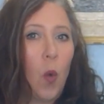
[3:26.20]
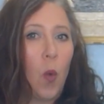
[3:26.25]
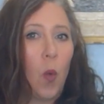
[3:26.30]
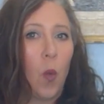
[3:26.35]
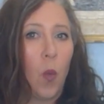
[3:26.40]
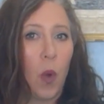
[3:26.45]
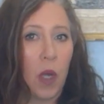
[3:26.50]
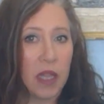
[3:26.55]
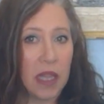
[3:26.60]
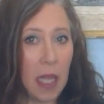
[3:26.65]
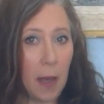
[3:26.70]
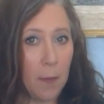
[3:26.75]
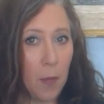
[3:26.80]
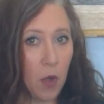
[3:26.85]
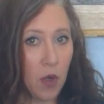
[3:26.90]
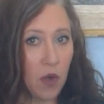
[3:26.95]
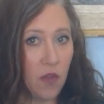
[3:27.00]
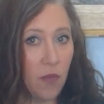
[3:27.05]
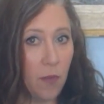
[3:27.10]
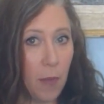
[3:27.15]
what that
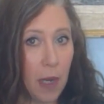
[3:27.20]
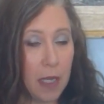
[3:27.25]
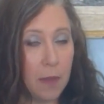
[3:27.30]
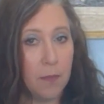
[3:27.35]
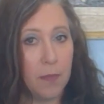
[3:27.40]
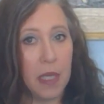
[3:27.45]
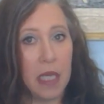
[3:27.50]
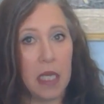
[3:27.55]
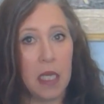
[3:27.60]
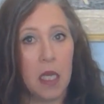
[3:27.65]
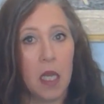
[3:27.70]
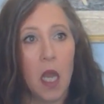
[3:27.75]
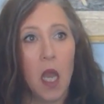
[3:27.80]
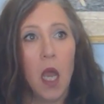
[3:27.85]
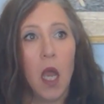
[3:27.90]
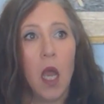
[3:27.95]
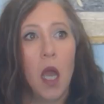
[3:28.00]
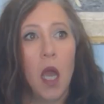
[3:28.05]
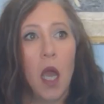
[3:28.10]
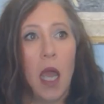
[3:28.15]
motive might be,
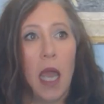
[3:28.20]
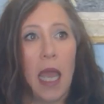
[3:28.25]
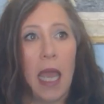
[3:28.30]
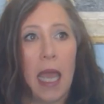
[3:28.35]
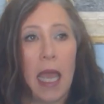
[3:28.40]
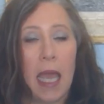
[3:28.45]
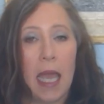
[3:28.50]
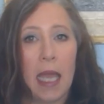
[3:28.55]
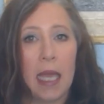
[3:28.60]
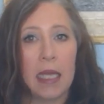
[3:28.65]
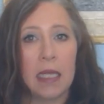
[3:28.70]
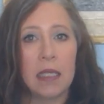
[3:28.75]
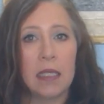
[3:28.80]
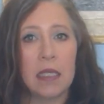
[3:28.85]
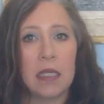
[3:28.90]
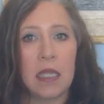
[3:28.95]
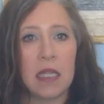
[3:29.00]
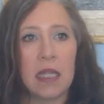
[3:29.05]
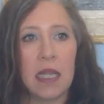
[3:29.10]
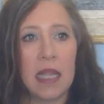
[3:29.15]
and